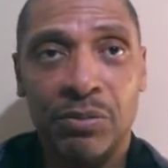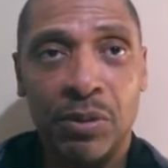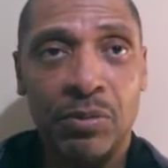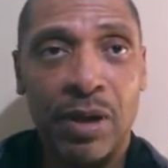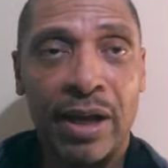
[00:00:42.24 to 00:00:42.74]

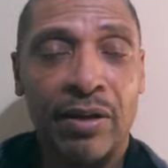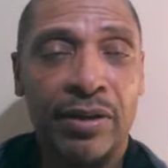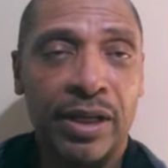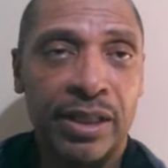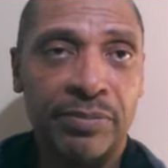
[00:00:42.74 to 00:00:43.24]
we're right on
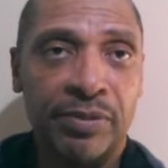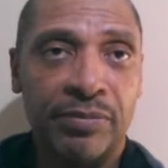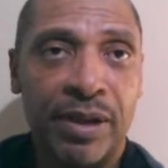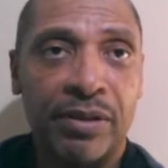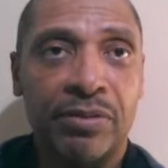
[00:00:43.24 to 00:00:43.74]
the cusp
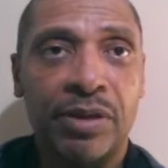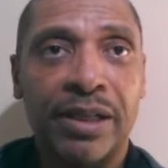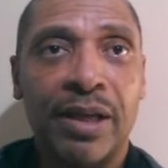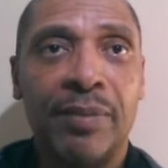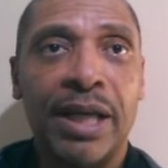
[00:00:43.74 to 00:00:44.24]
of Model 3
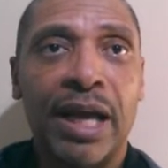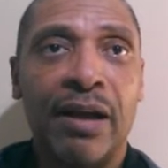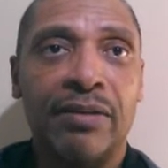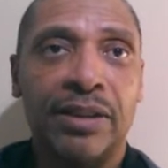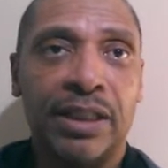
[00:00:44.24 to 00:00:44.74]
coming
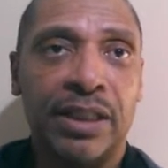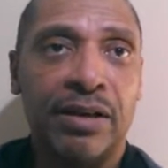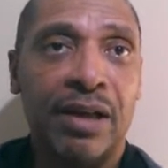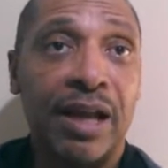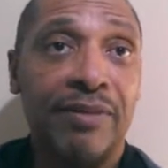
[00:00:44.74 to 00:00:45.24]
out and there
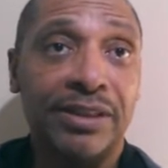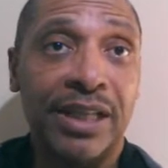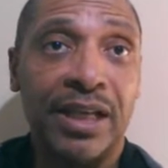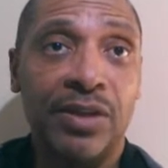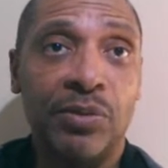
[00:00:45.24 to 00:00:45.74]
are a lot of
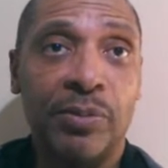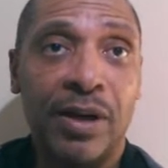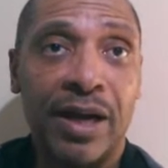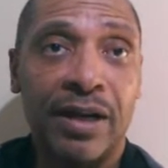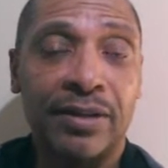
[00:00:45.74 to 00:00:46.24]
exciting new
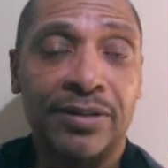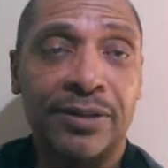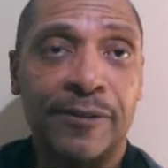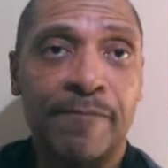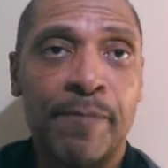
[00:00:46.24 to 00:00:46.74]

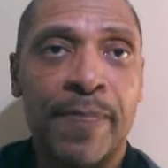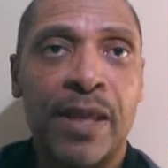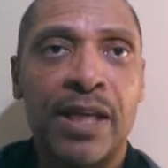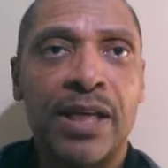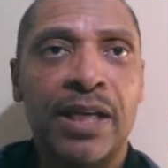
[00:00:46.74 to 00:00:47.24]
products.
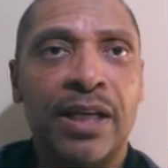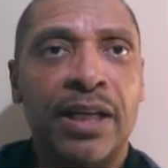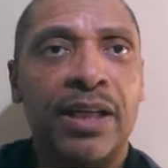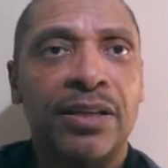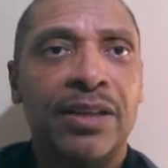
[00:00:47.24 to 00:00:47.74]

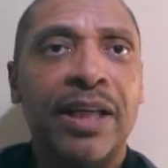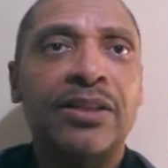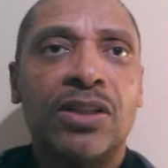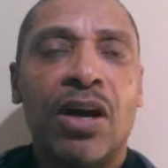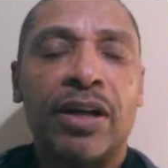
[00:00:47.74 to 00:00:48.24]

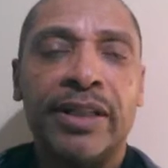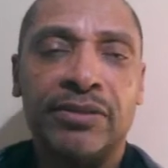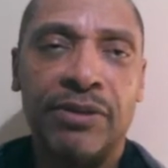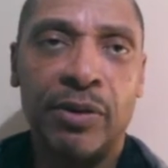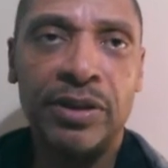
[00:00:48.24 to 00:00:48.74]
Today's talk
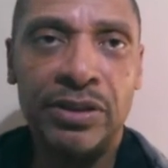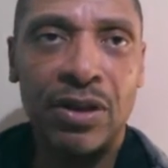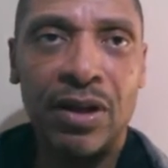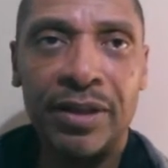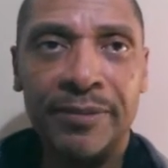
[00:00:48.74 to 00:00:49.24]
is focused
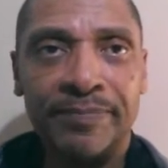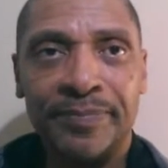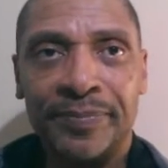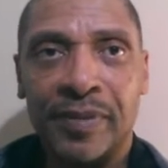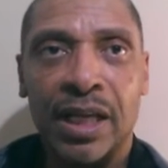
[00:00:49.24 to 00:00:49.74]
on
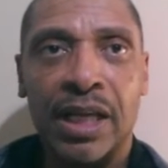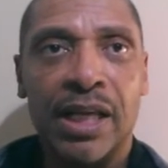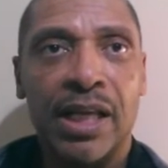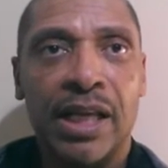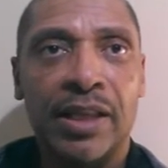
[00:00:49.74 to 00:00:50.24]

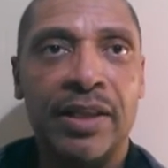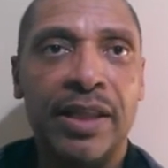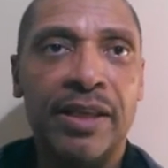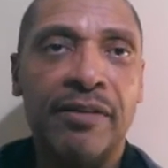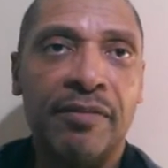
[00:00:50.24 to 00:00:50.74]

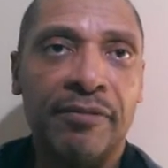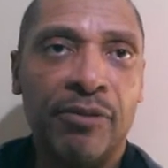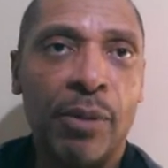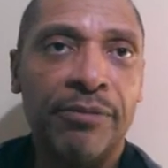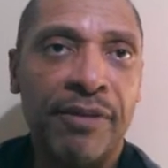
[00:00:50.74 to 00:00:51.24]
the
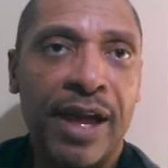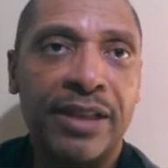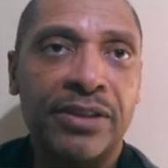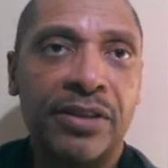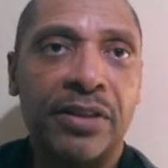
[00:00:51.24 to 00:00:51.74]
form
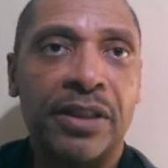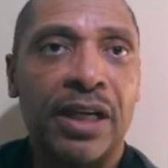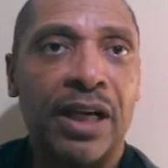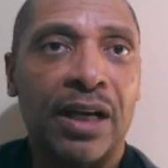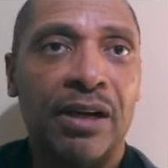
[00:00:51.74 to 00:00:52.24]
factor
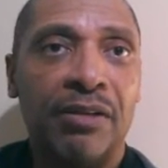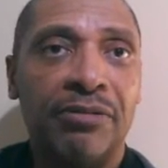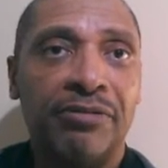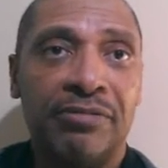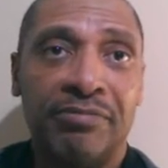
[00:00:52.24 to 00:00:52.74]

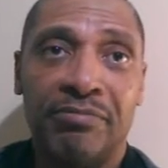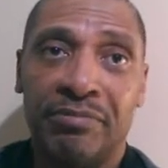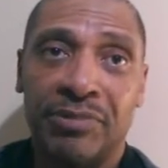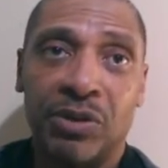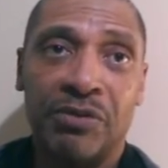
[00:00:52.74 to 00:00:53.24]
of
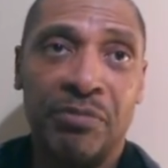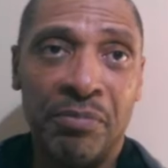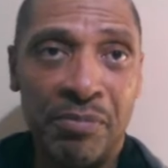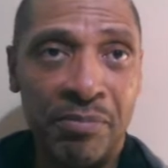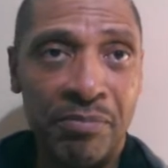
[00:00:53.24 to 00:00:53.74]
sort of
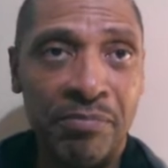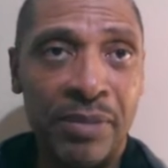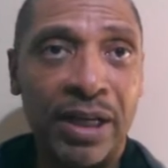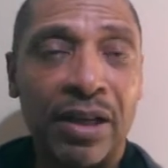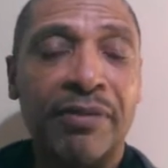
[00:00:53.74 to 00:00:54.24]

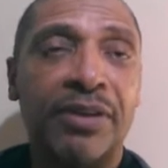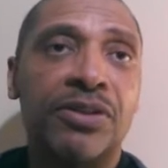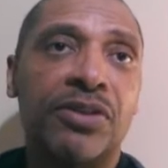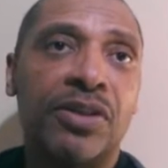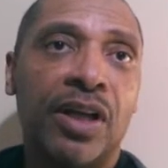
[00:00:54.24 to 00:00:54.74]
middle of the
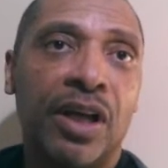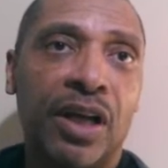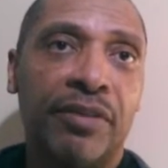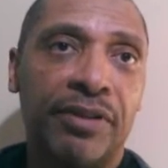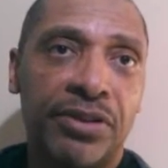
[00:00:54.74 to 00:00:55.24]

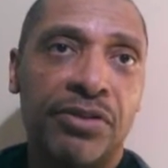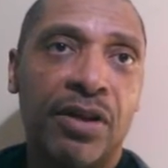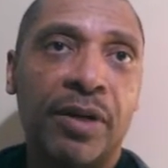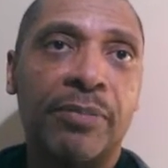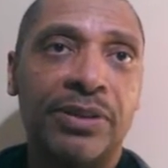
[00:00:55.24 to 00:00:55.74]
of the
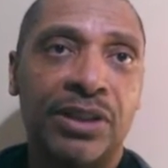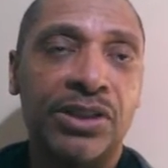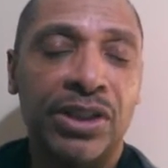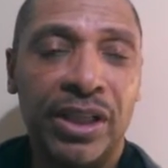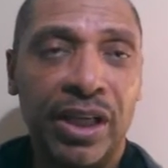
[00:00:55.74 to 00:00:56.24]
truck
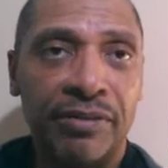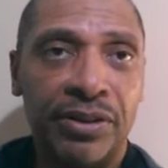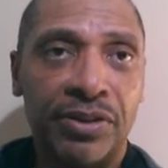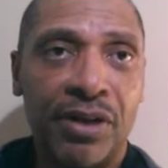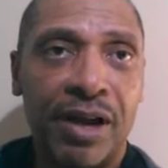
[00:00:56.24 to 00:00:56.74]
positioning of
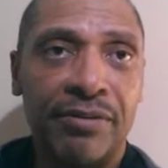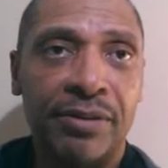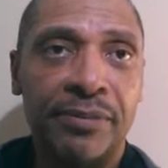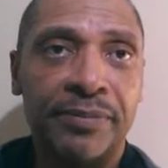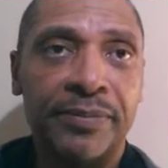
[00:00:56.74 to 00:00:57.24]
the driver.